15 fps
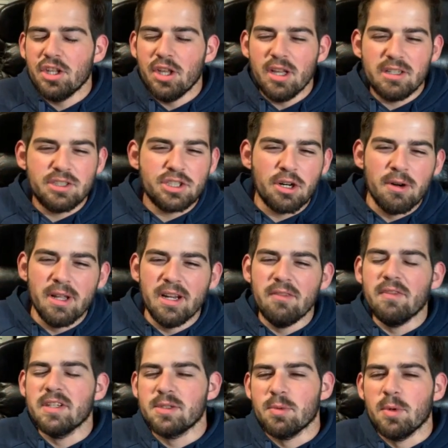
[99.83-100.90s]
Shuri and
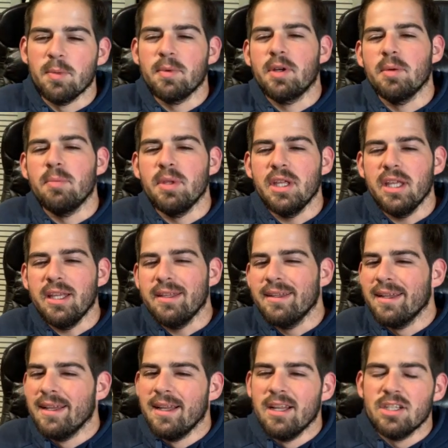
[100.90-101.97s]
Invisible Woman could be
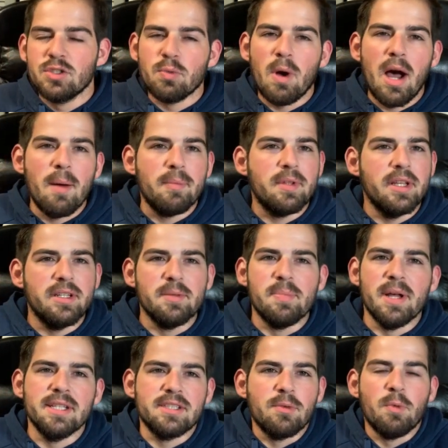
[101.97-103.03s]
swapped. It
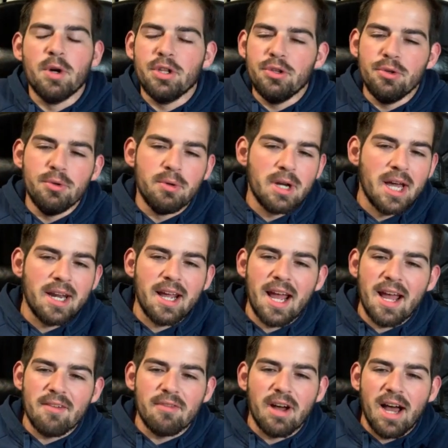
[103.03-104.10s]
depends on what you kind of
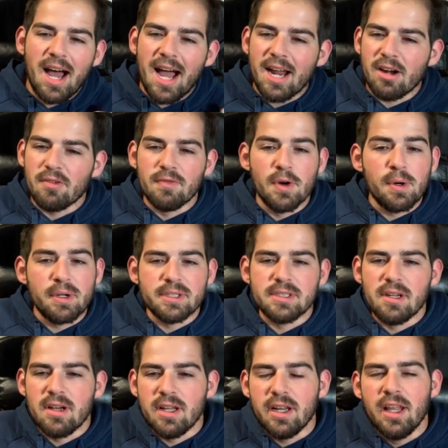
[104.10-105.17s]
have a higher focus
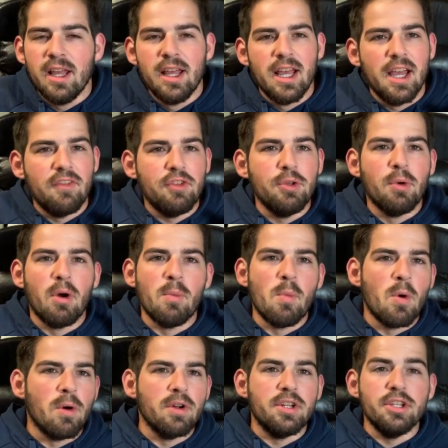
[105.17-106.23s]
on. If you are
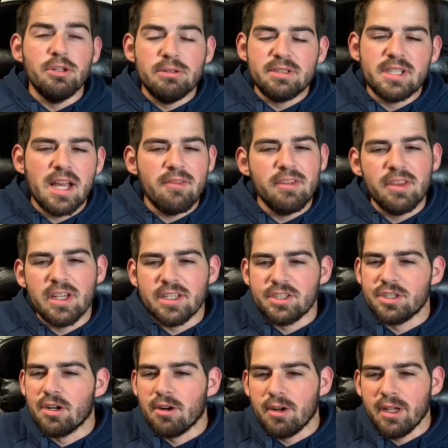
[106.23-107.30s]
more into U7, then
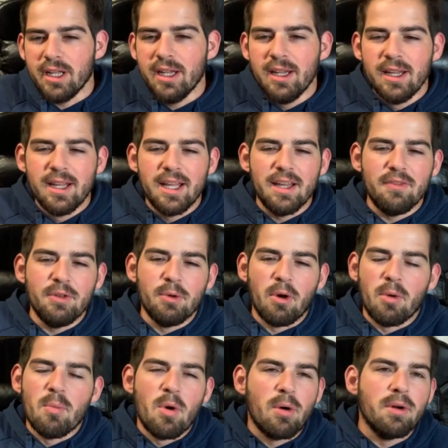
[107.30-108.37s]
Shuri. If you are
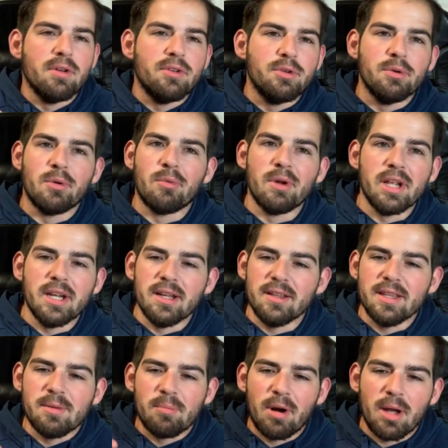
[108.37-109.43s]
more into Arena,
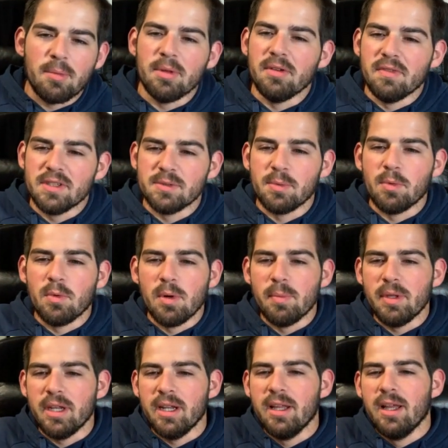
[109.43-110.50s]
then probably Invisible
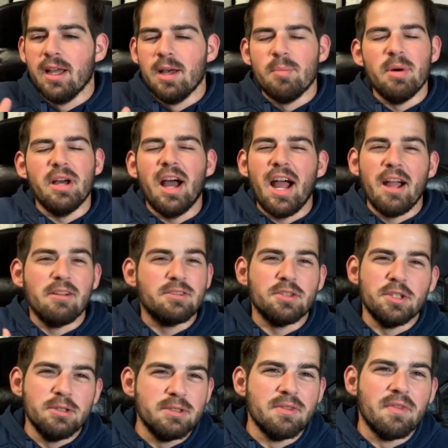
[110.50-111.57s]
Woman. But I also
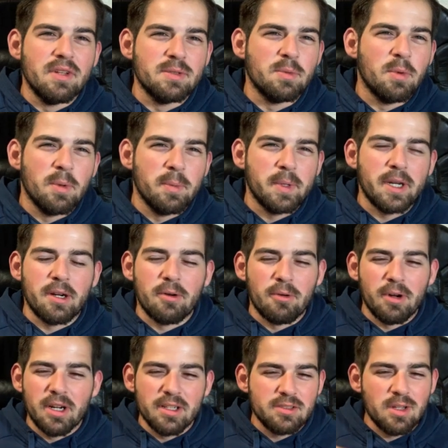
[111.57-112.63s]
use Invisible Woman in
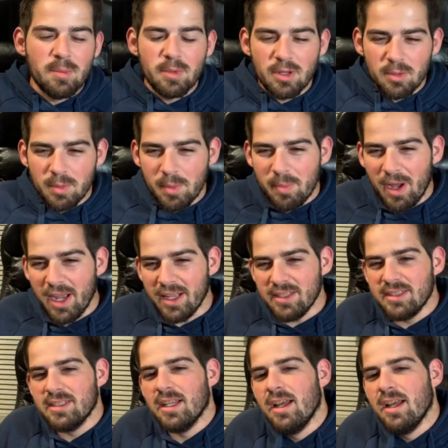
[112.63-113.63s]
Arena, so I'm a little bit biased.